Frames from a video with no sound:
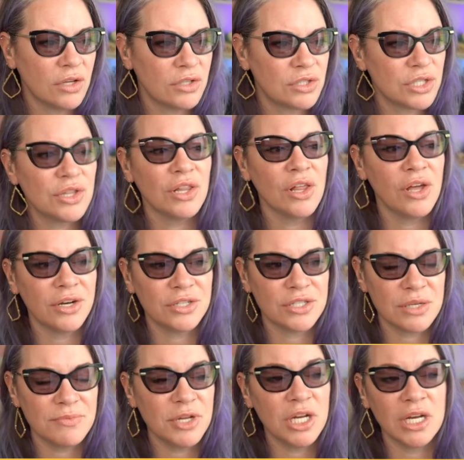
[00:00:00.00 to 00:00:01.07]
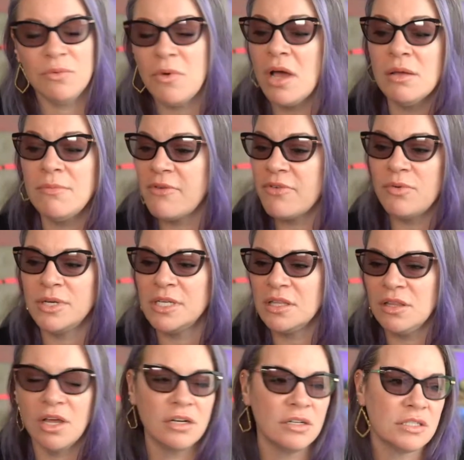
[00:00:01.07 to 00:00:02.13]
to the Law Nerds community. Welcome everyone to the
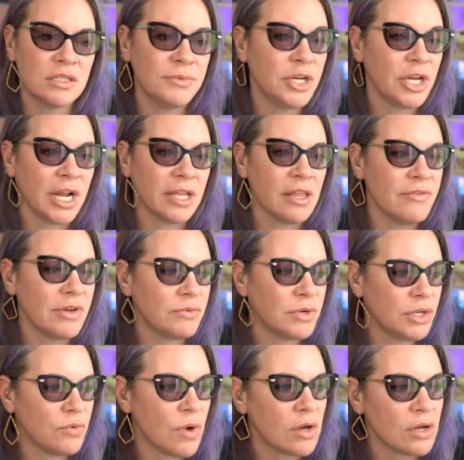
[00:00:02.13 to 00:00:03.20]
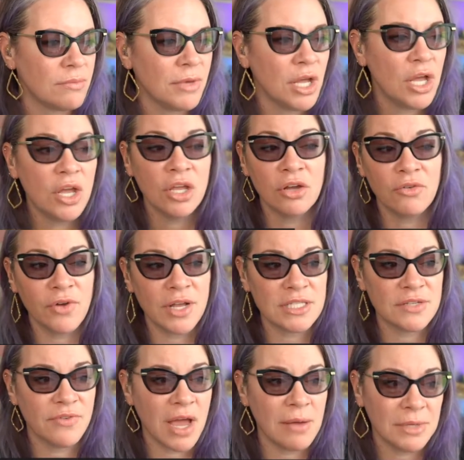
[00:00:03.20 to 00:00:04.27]
Law Nerds community. I love it when you welcome your friends
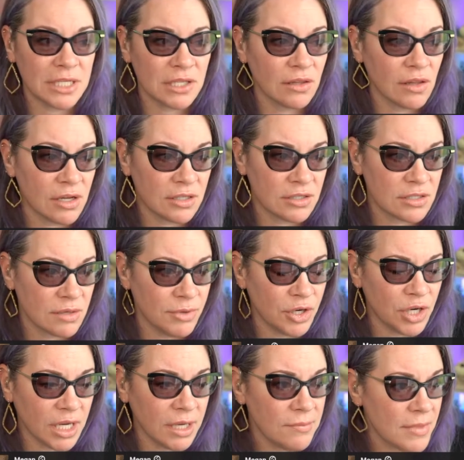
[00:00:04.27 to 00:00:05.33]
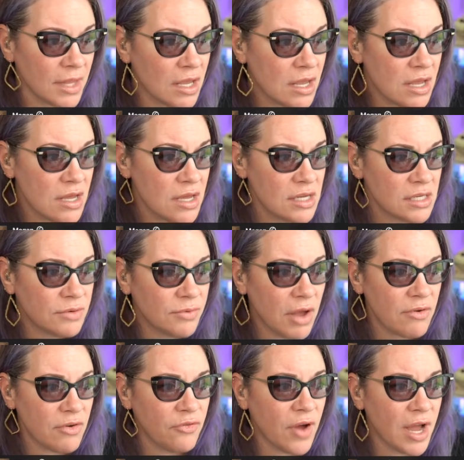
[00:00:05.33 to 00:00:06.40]
and family to the Law Nerds community. Did we
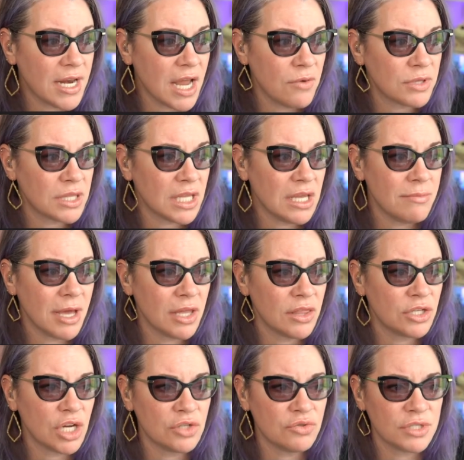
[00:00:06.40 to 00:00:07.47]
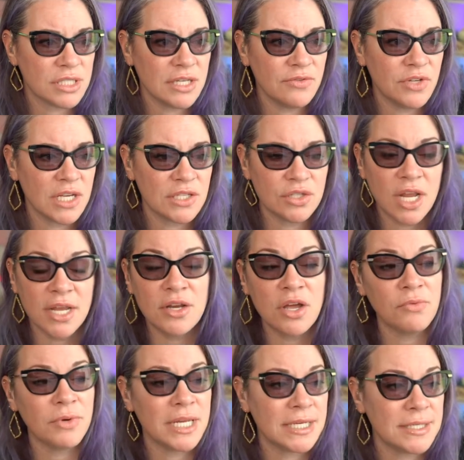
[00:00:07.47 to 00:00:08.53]
ever find out what the email the judge received yesterday? No,
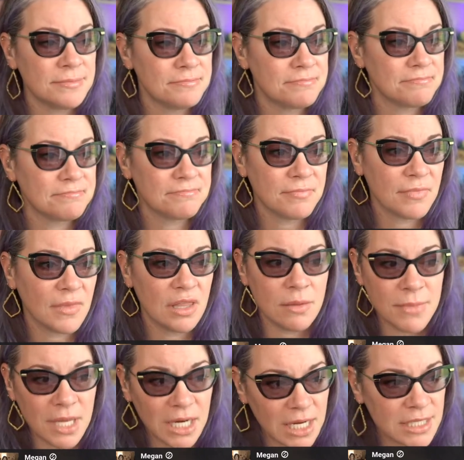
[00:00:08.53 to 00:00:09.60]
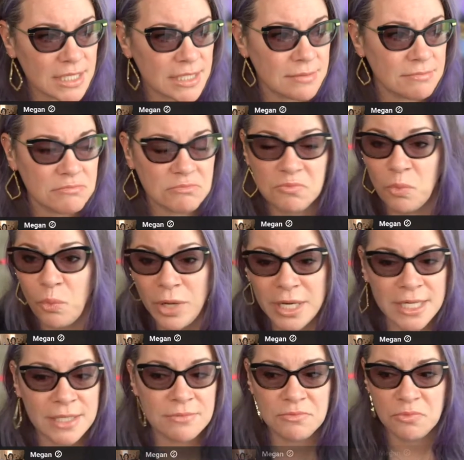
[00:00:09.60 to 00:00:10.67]
we didn't. The media didn't. We
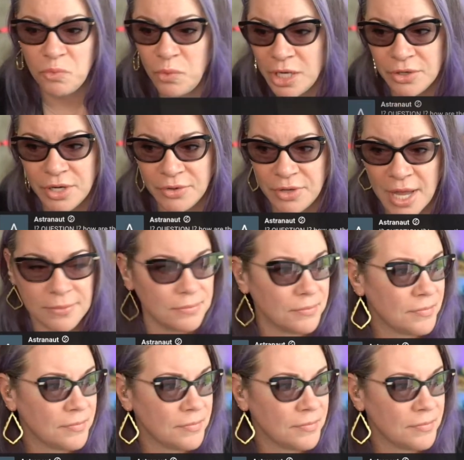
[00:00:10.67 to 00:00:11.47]
didn't. We don't know yet.